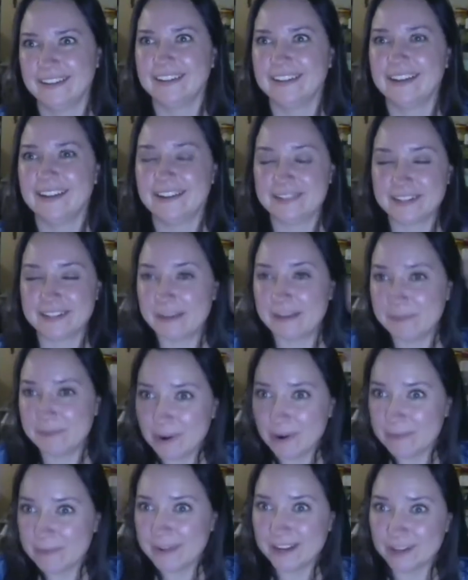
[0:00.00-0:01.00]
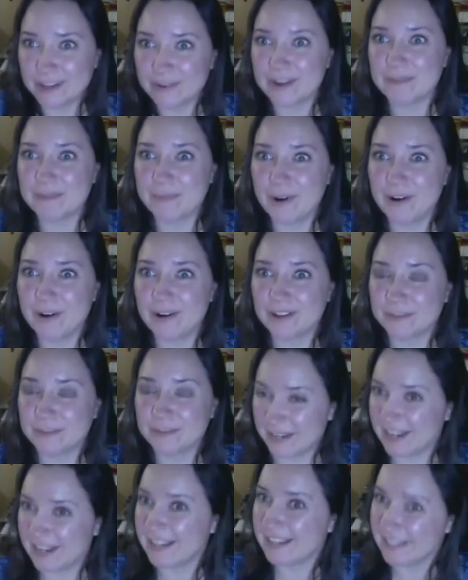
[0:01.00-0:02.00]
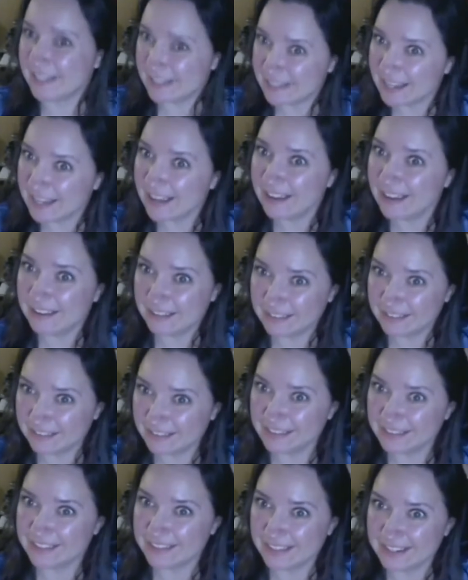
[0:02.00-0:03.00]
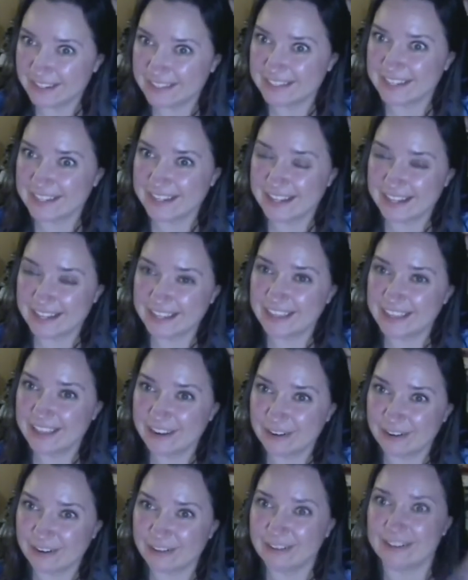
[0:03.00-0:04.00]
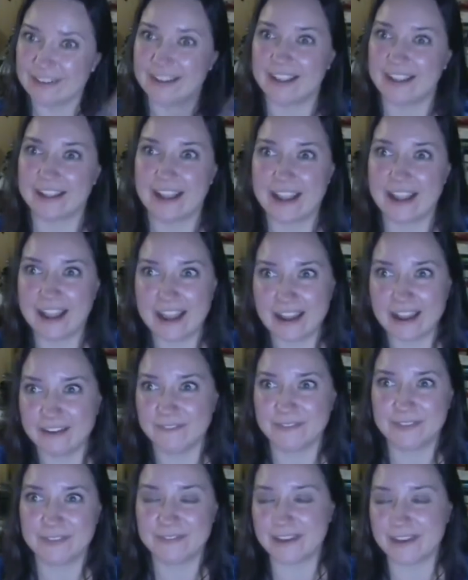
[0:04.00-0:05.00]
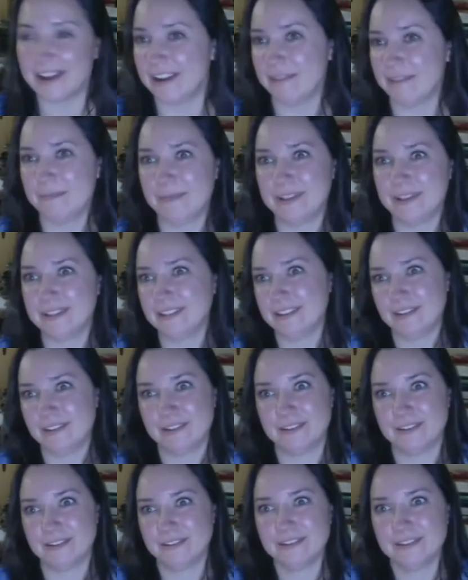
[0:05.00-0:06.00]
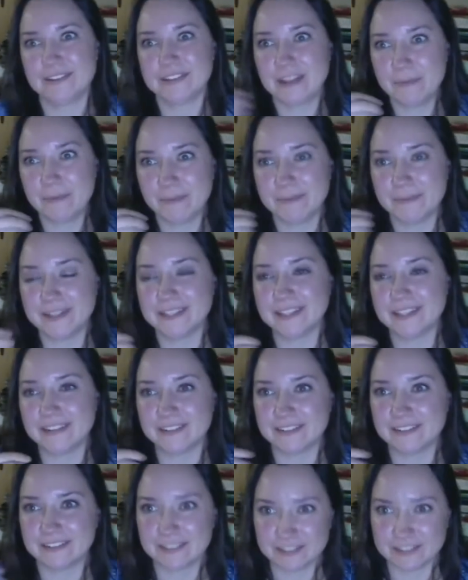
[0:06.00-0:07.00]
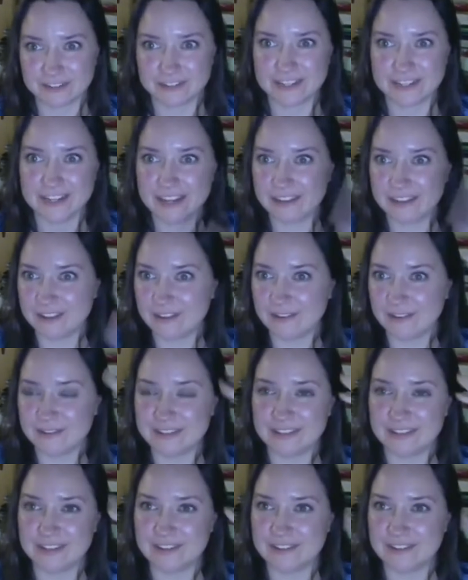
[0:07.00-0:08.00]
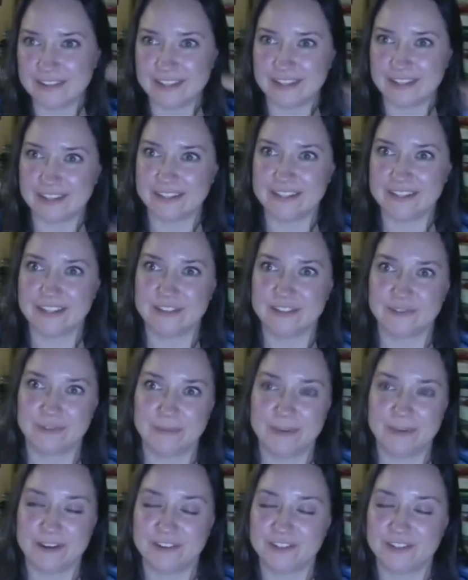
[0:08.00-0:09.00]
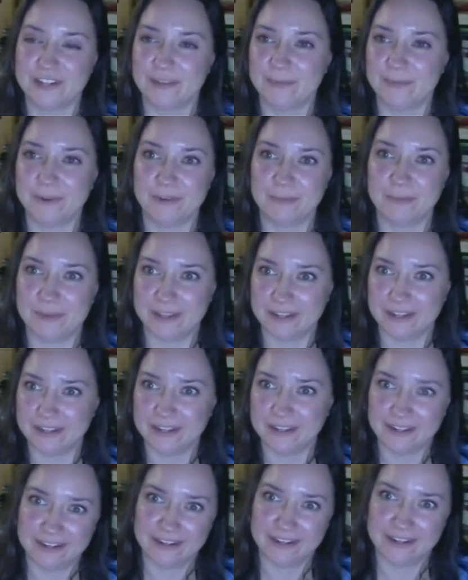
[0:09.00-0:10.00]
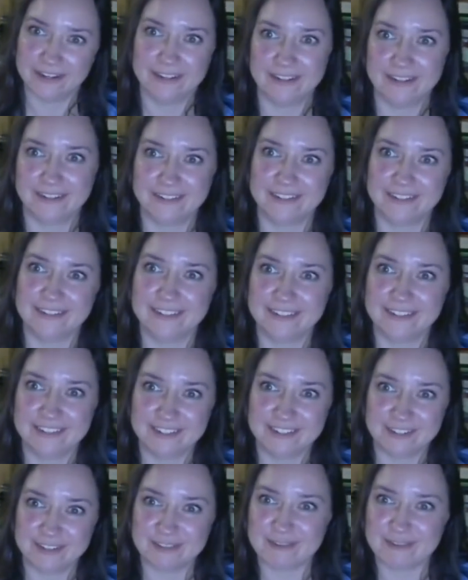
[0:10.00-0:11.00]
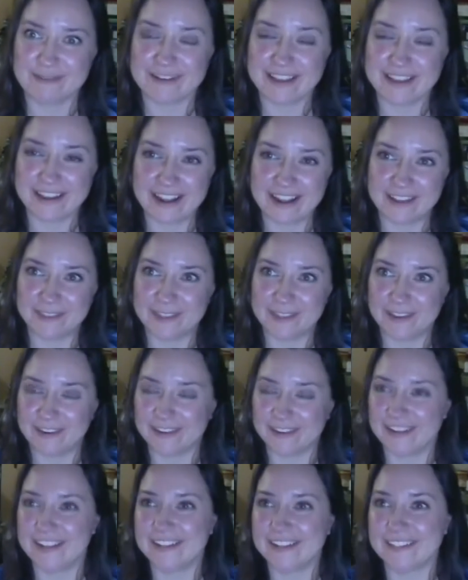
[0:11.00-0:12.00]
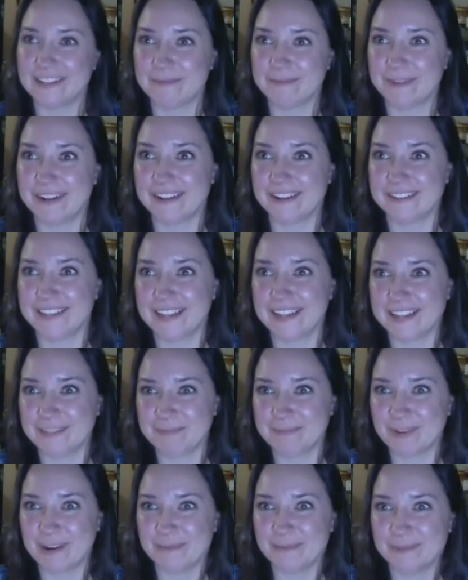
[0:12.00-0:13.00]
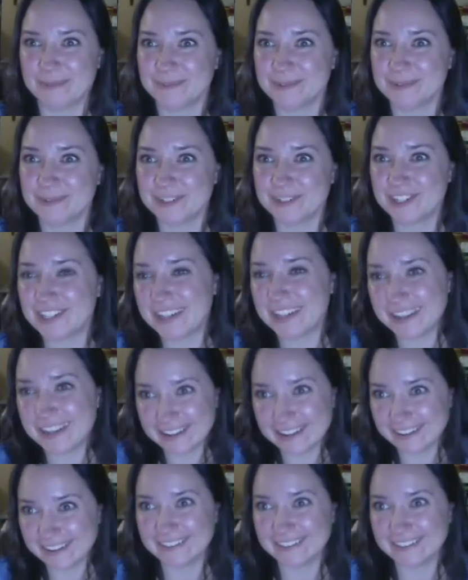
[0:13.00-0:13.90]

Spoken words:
I know I'm not going bald, but I can tell that it's getting thinner, and like I have the vitamins or supplements. I was going to start taking those and using the Intense Repair shampoo, but just throwing that out there in case someone else has problems with shedding.